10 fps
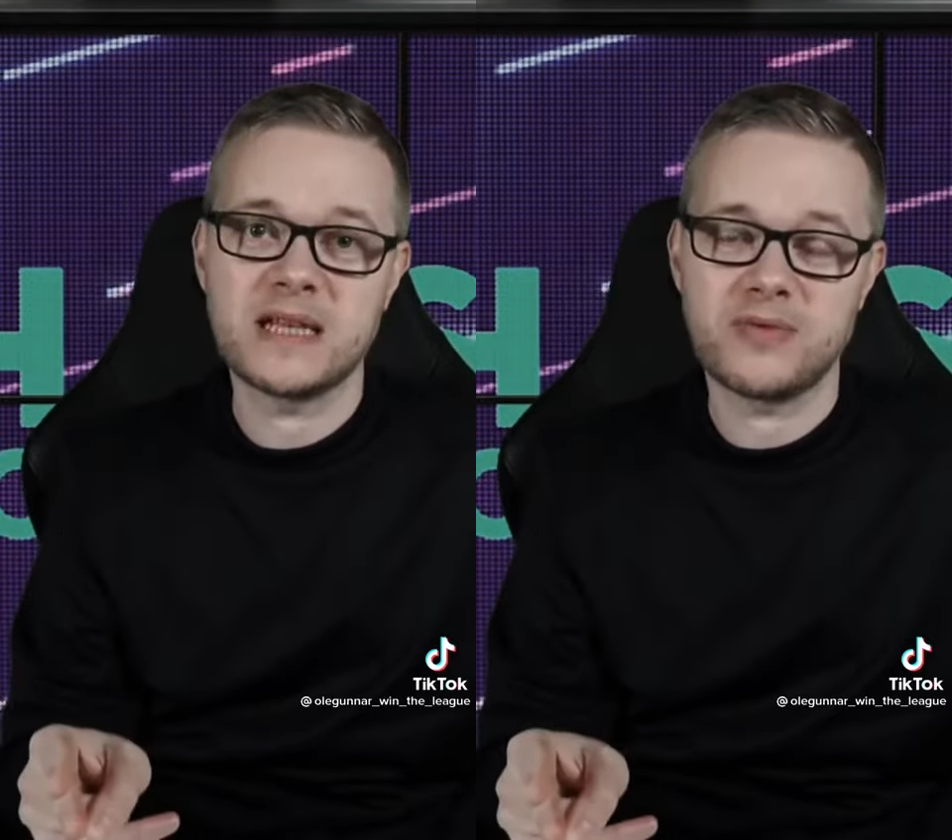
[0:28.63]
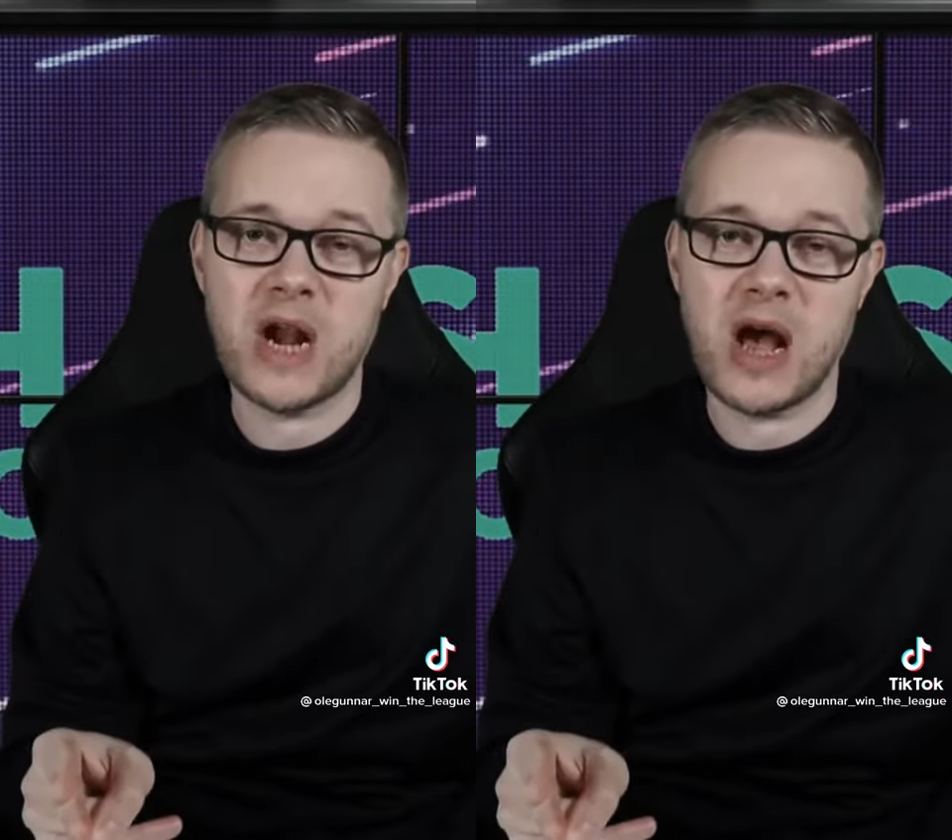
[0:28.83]

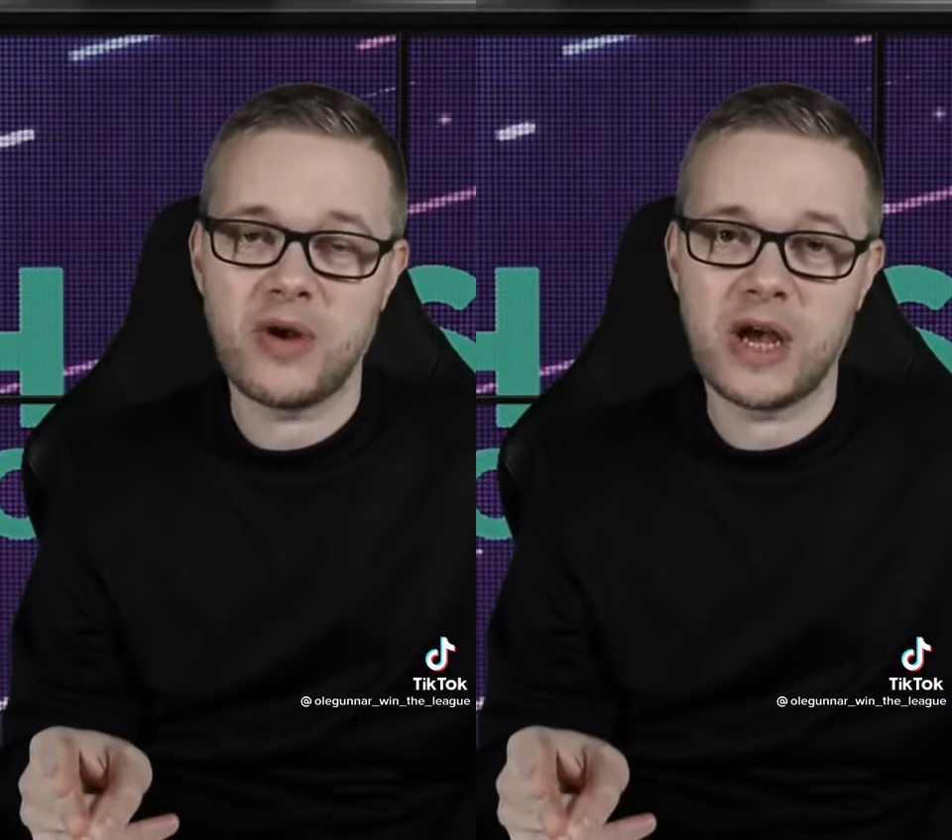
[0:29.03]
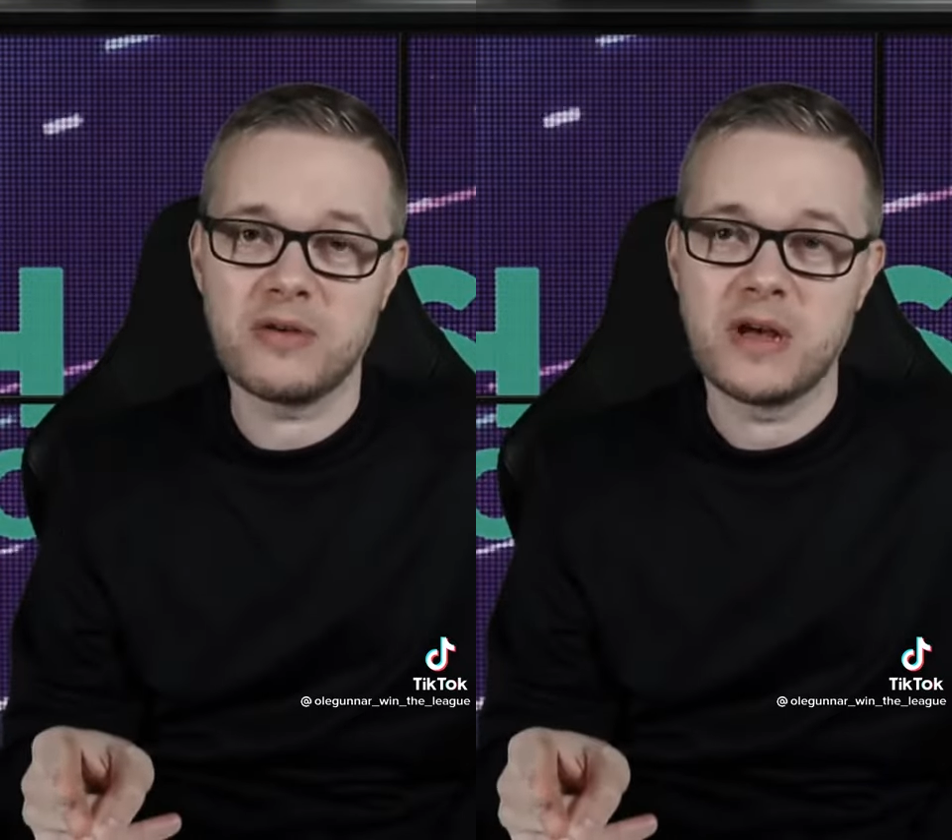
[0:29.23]
to
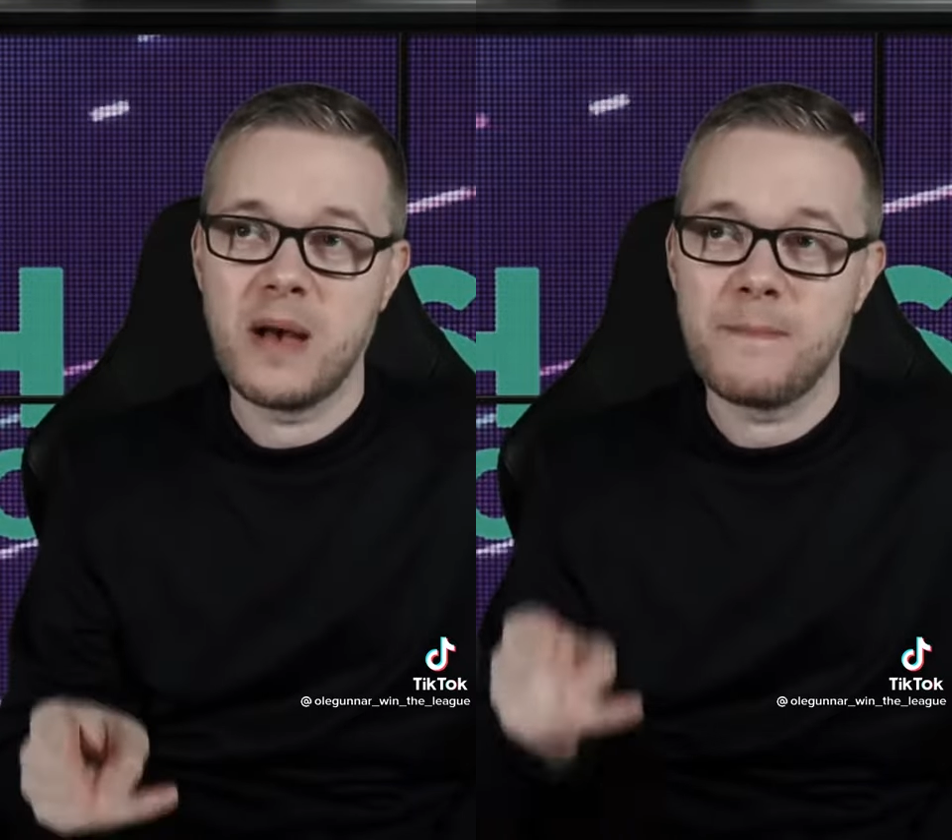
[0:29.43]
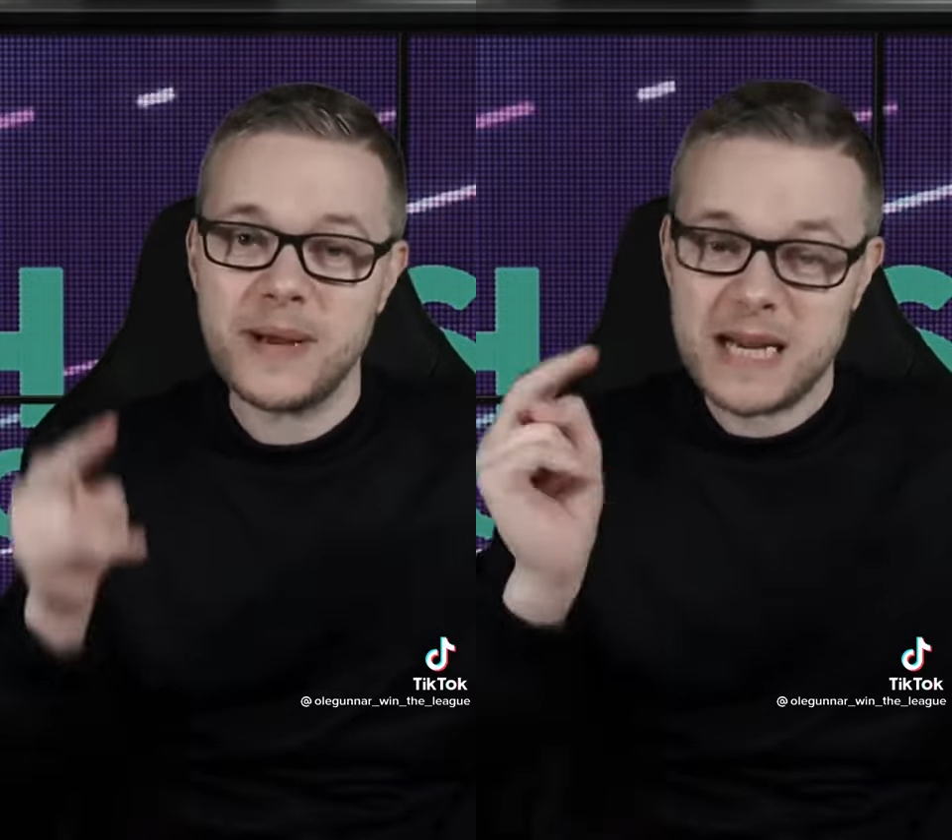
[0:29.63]
Ronaldo.
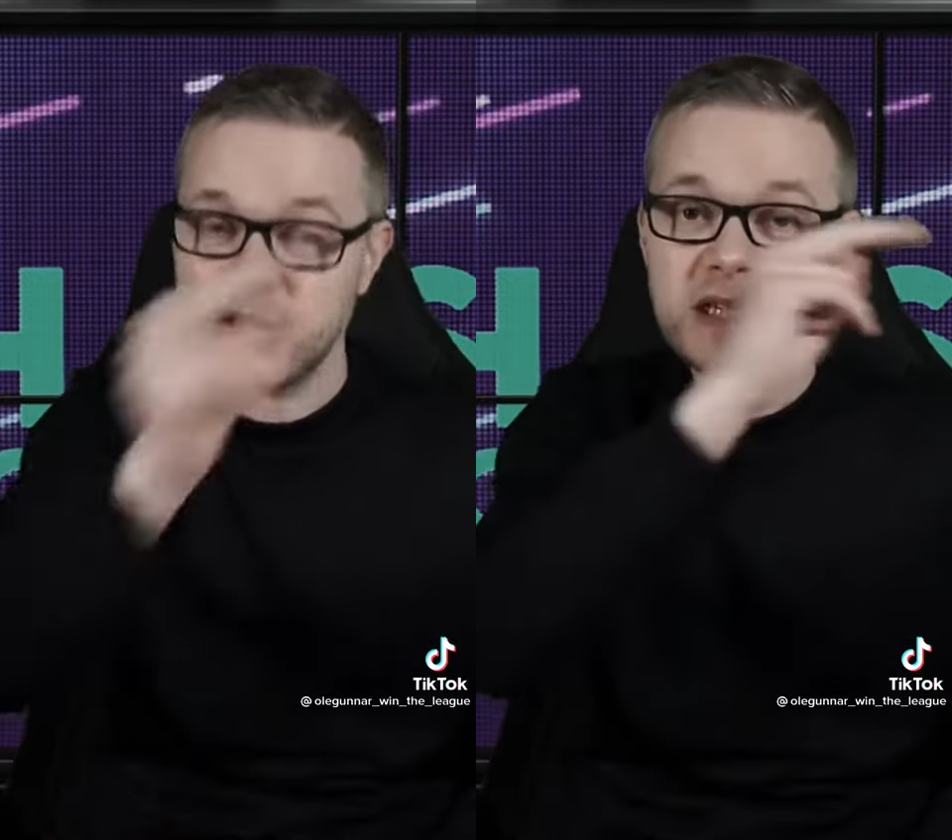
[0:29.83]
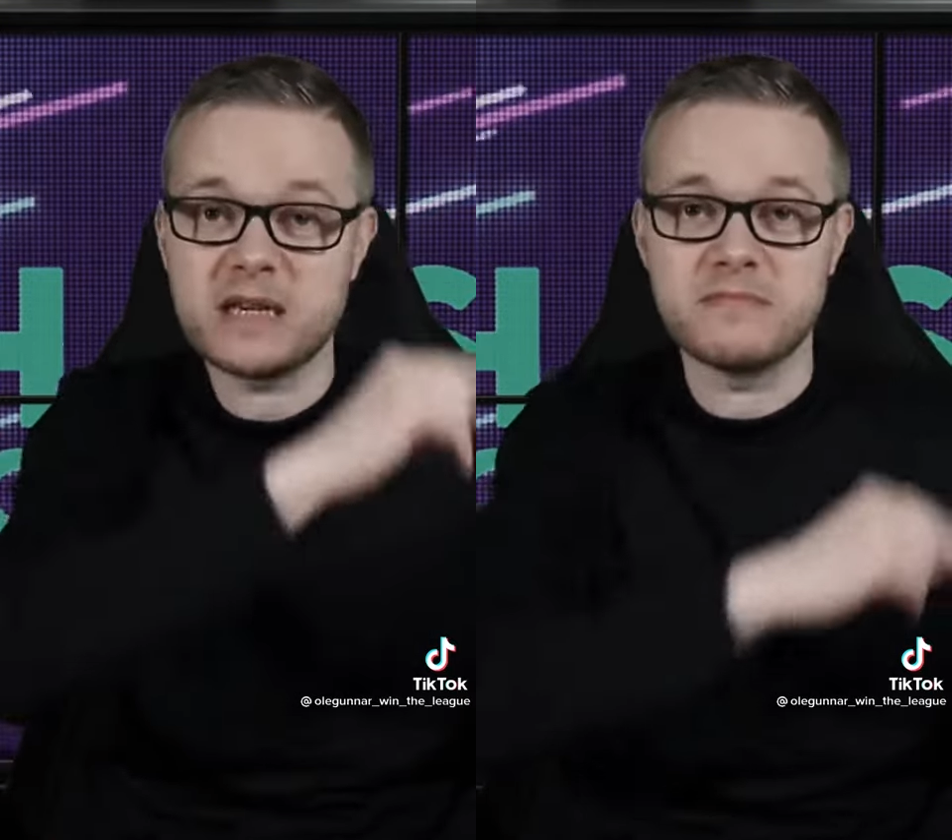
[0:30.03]
But it
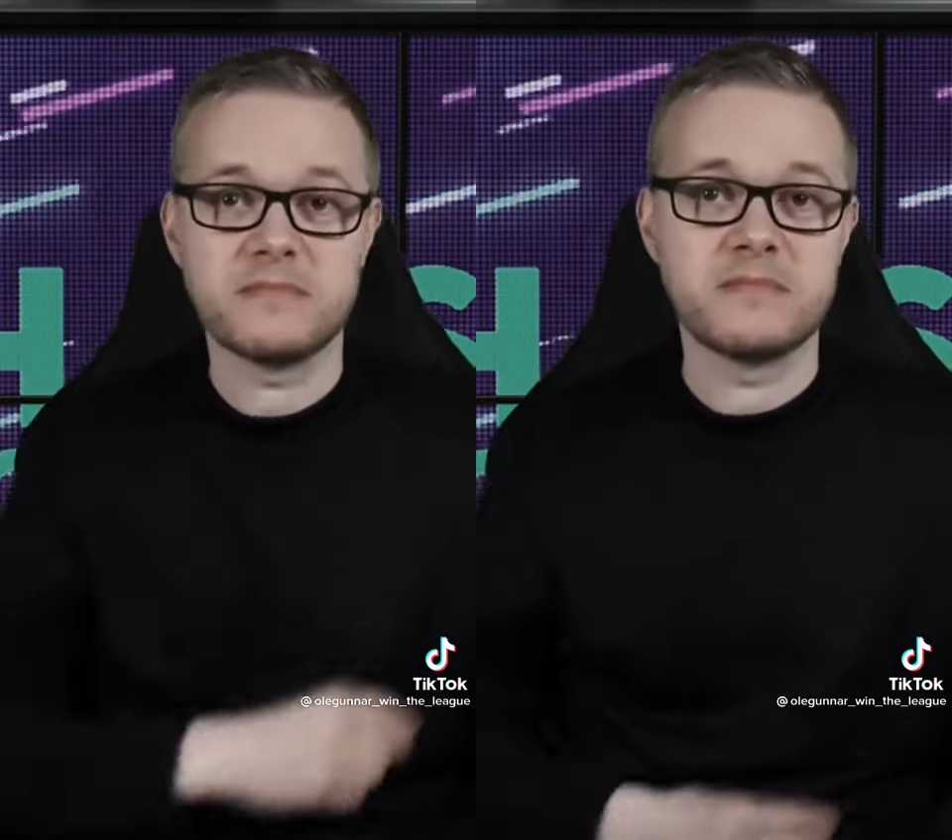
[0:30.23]
doesn't.